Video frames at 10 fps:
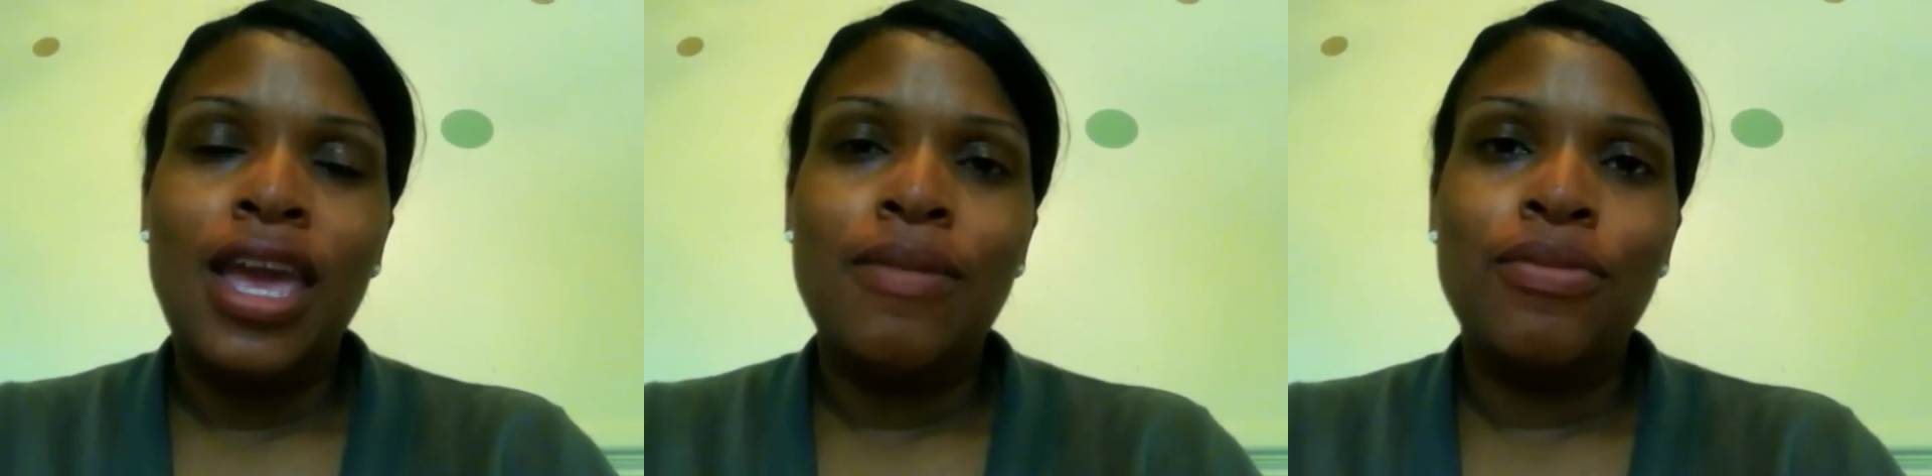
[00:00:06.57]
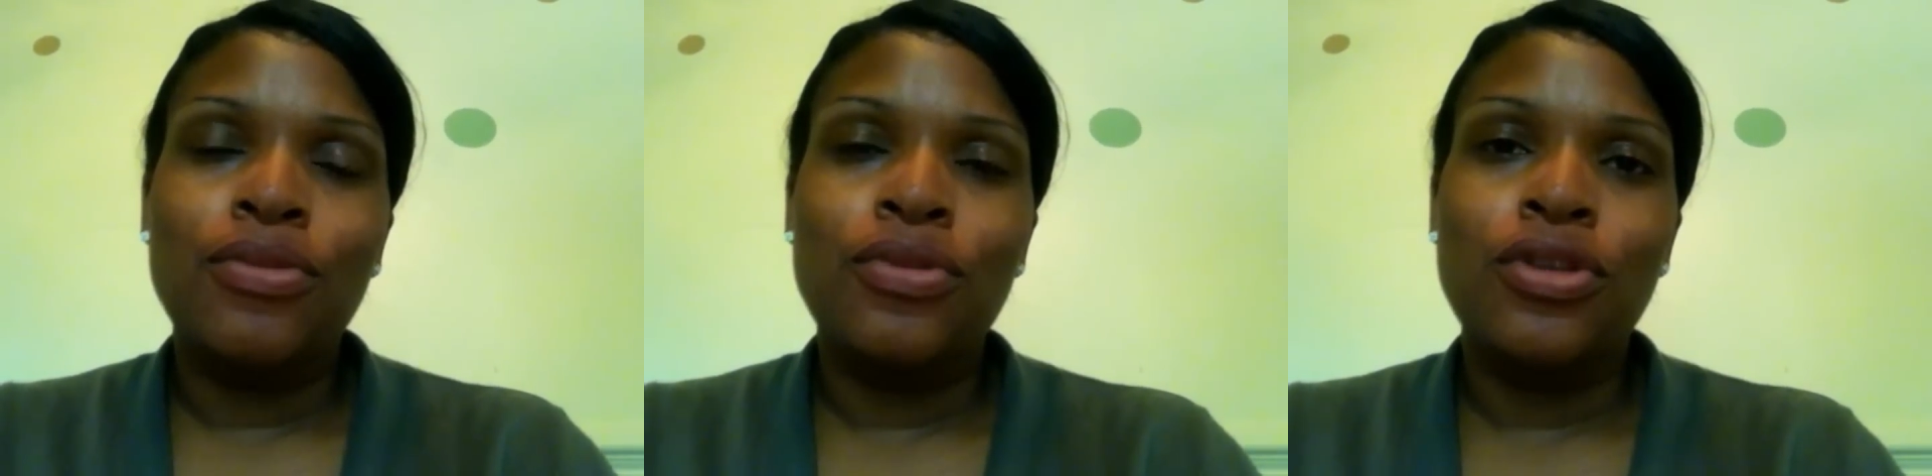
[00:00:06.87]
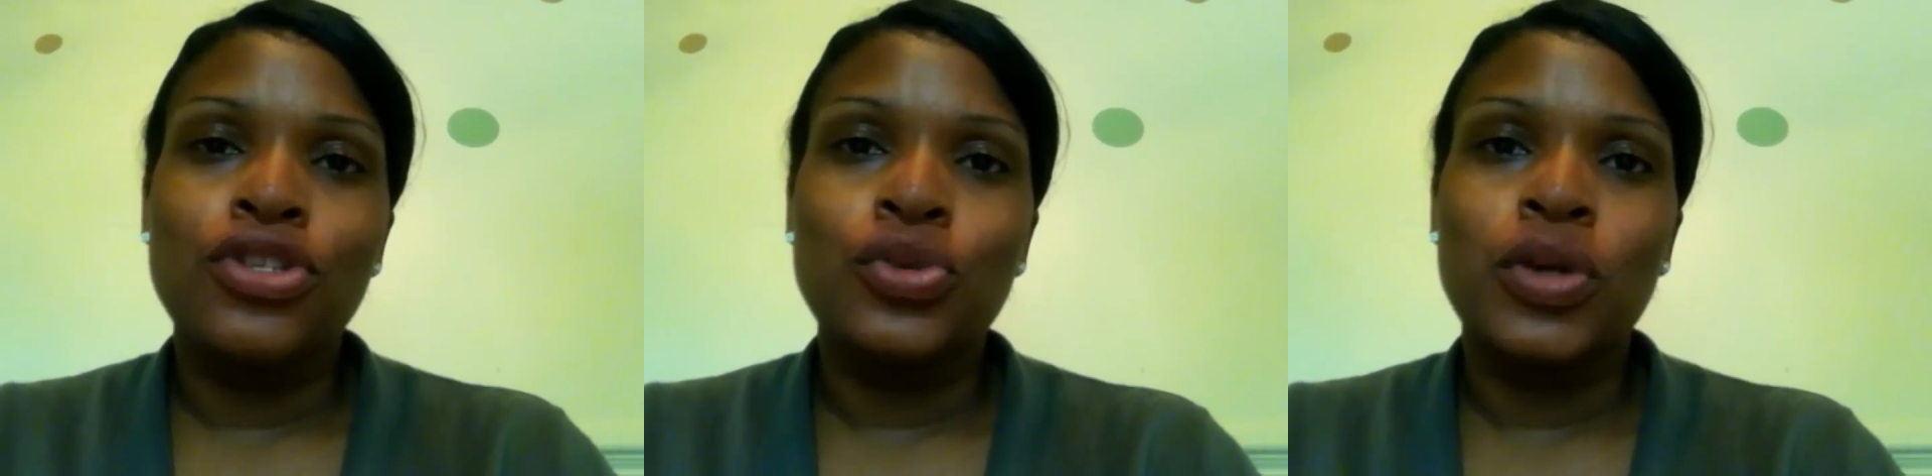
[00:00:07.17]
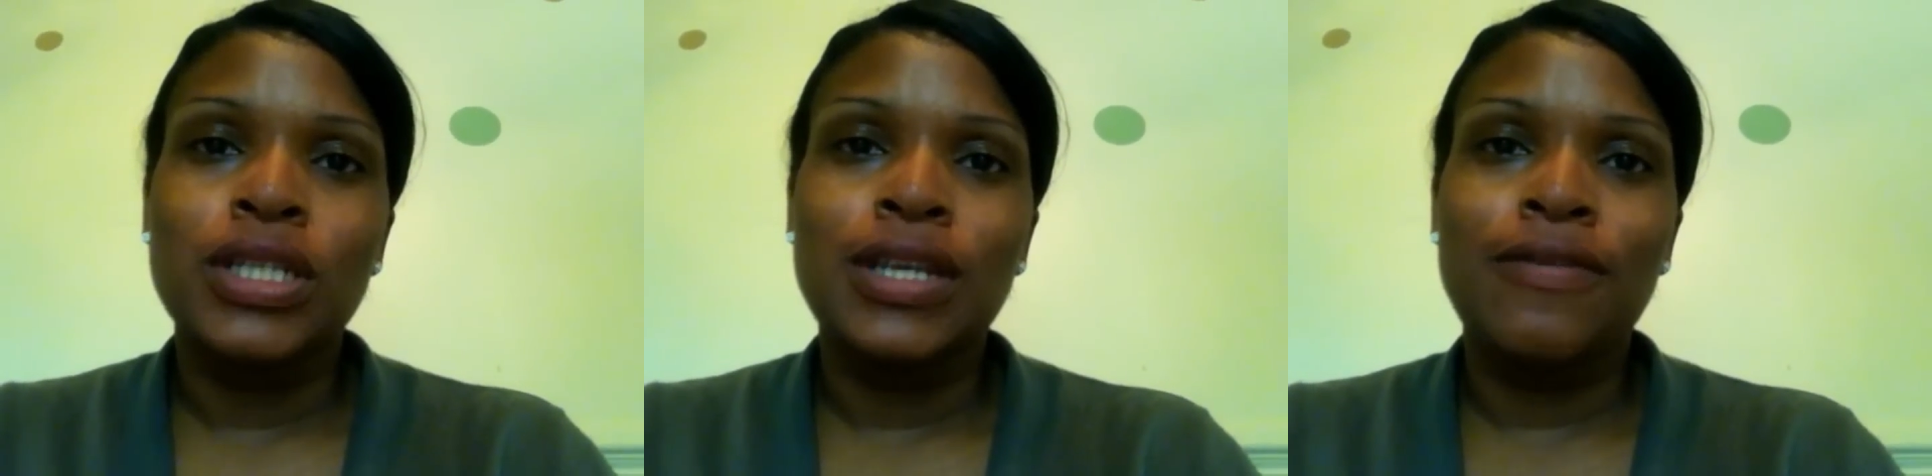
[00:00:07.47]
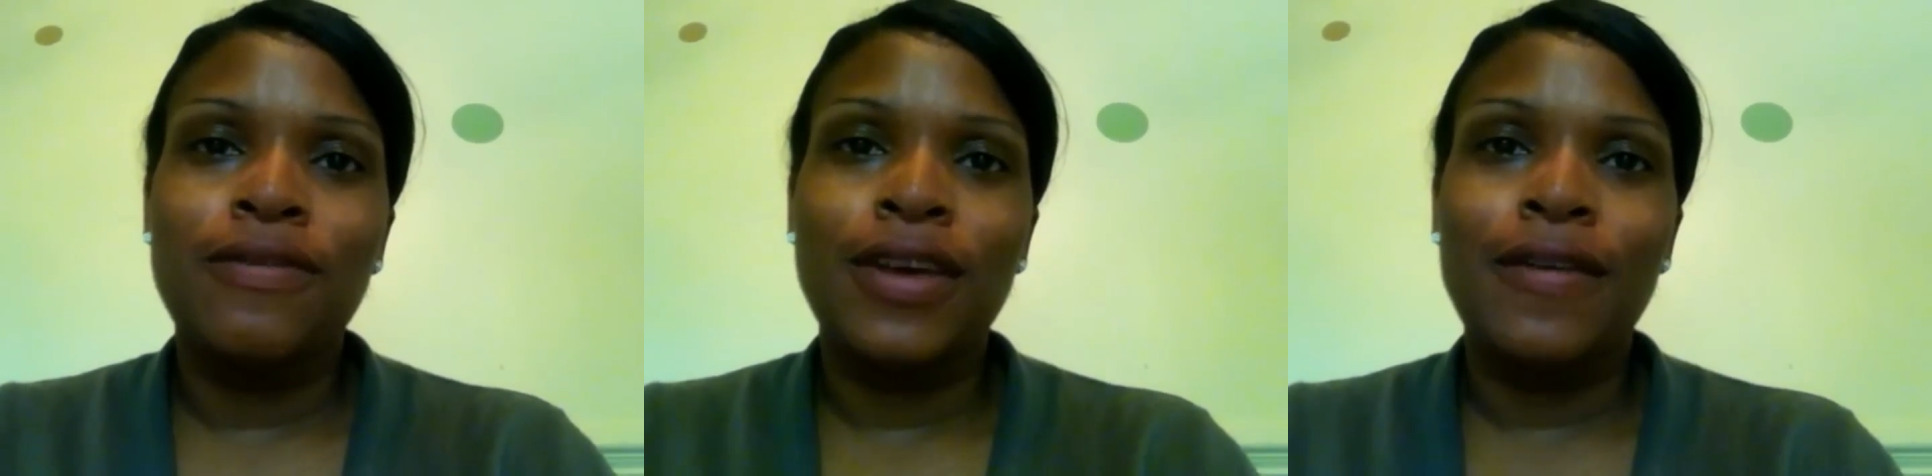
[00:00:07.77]
April the
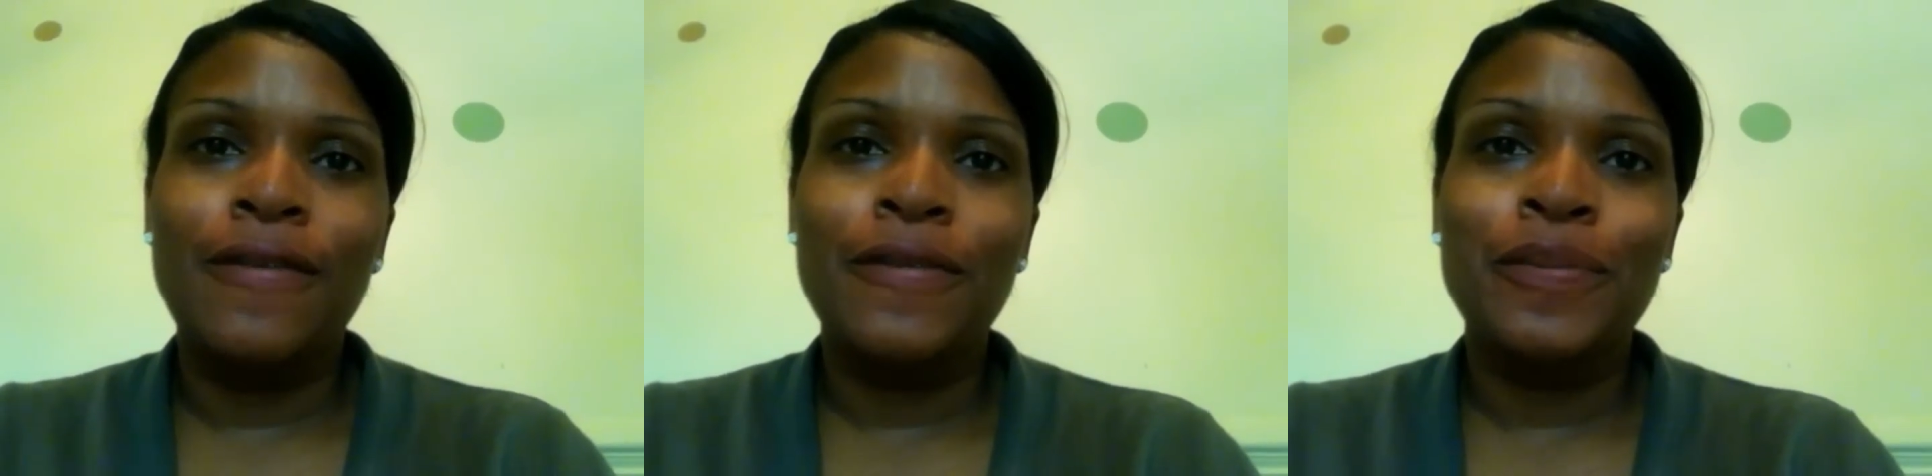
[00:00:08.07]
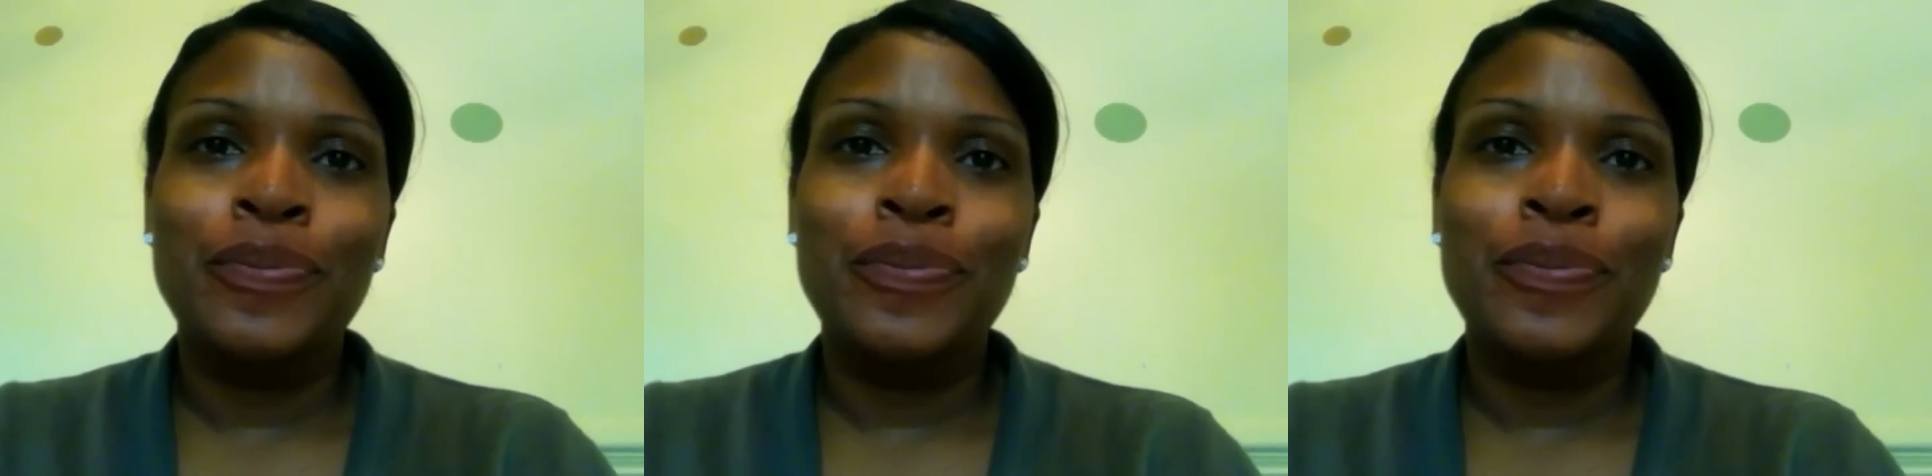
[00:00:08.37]
25th,